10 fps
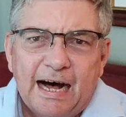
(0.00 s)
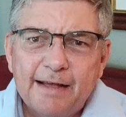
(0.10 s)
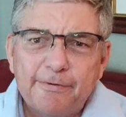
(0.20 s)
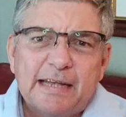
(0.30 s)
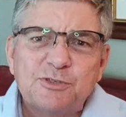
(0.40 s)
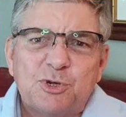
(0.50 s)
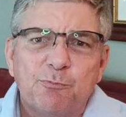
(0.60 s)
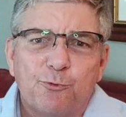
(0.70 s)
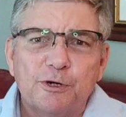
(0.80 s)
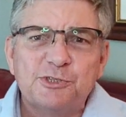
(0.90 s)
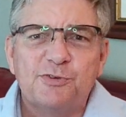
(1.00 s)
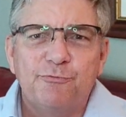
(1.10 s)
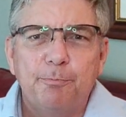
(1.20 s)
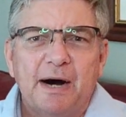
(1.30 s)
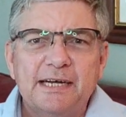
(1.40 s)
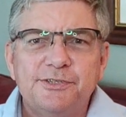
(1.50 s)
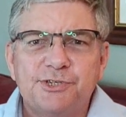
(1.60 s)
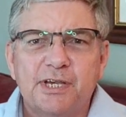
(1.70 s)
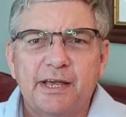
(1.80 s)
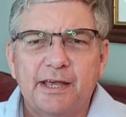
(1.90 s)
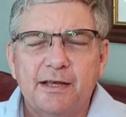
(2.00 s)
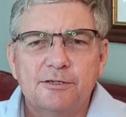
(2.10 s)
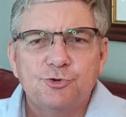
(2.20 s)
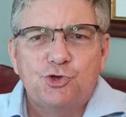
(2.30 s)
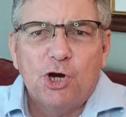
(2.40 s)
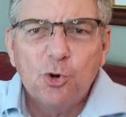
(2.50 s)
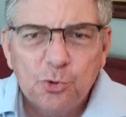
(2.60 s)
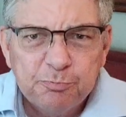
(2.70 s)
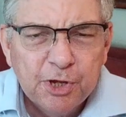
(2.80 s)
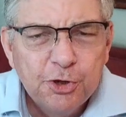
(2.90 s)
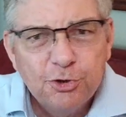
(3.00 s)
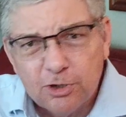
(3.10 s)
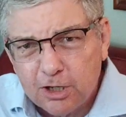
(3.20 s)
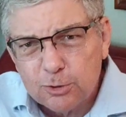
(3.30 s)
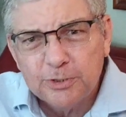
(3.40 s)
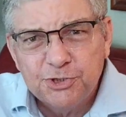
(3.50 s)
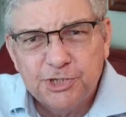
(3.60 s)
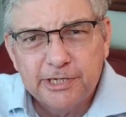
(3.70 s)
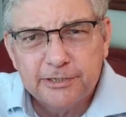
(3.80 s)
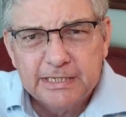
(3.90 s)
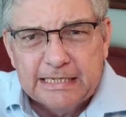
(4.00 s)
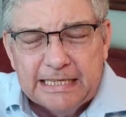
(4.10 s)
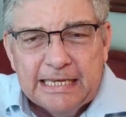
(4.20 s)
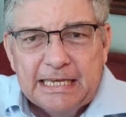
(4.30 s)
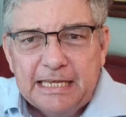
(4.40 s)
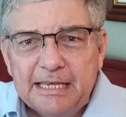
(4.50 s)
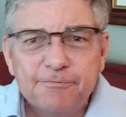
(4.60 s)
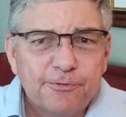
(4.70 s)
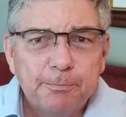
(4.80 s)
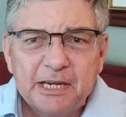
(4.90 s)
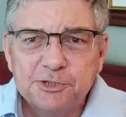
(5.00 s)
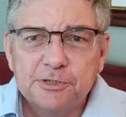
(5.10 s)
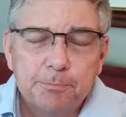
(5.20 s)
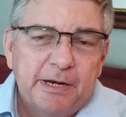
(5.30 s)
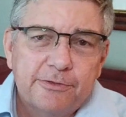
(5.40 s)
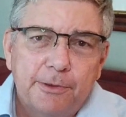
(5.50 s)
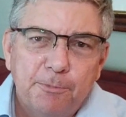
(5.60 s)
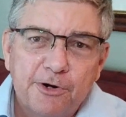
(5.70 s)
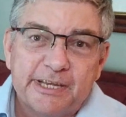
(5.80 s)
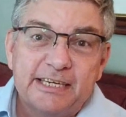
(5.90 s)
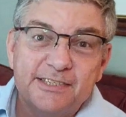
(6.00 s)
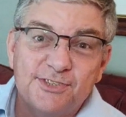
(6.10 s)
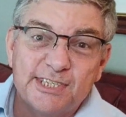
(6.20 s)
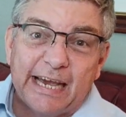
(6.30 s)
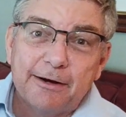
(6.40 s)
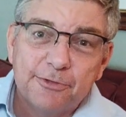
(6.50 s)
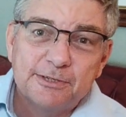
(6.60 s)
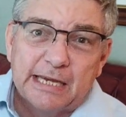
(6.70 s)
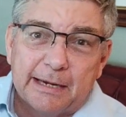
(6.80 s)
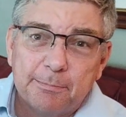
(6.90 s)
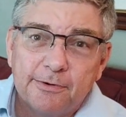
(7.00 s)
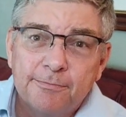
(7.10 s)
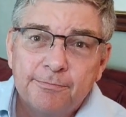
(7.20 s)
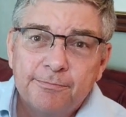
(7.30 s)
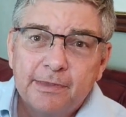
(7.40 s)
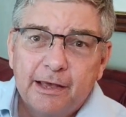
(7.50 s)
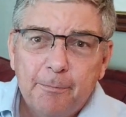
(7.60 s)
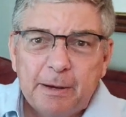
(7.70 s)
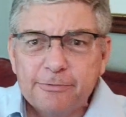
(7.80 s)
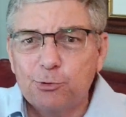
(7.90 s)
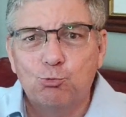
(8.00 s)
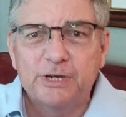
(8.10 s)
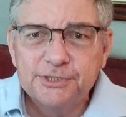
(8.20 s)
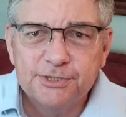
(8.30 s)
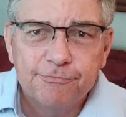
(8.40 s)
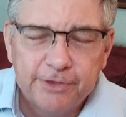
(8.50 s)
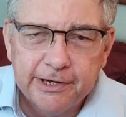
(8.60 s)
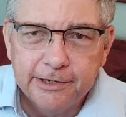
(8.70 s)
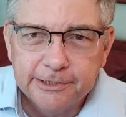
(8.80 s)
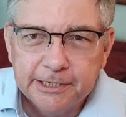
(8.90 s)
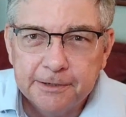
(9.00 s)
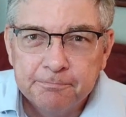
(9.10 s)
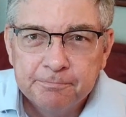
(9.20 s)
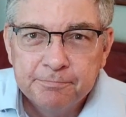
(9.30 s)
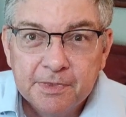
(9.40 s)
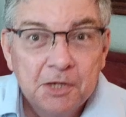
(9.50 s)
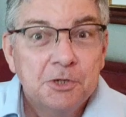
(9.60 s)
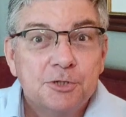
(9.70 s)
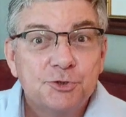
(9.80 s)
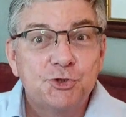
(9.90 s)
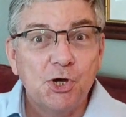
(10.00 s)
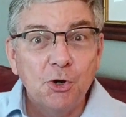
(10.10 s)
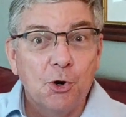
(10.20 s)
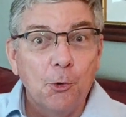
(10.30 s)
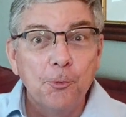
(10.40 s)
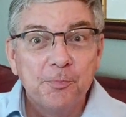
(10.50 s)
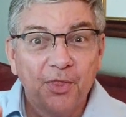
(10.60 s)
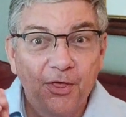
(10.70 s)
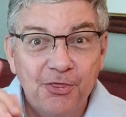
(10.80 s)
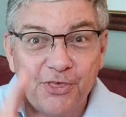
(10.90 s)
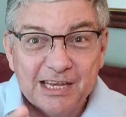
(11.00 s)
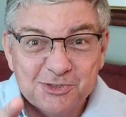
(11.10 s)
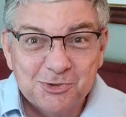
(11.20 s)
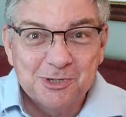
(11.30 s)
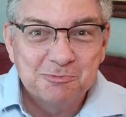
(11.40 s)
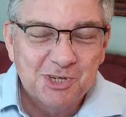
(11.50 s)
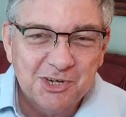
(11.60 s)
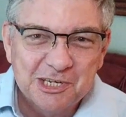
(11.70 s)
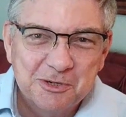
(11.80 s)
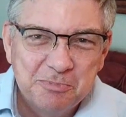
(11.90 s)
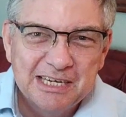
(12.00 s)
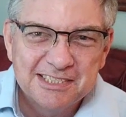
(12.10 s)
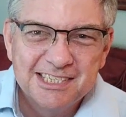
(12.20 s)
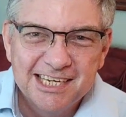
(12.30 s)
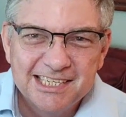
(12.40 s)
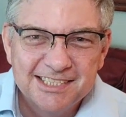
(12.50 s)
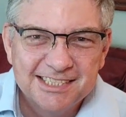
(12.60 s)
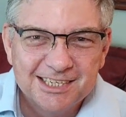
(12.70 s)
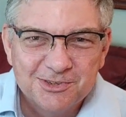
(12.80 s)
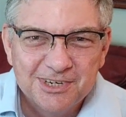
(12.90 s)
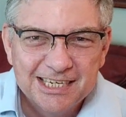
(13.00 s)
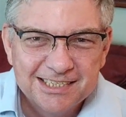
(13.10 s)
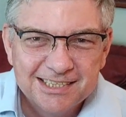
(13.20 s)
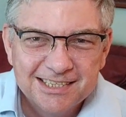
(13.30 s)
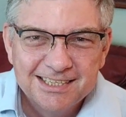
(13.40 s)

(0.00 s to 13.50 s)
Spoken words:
I've had some friends of mine say, Joe, you're always sharing information about the market in South Tampa. How about the rest of the area? So that's what I'm talking about today. Stick around.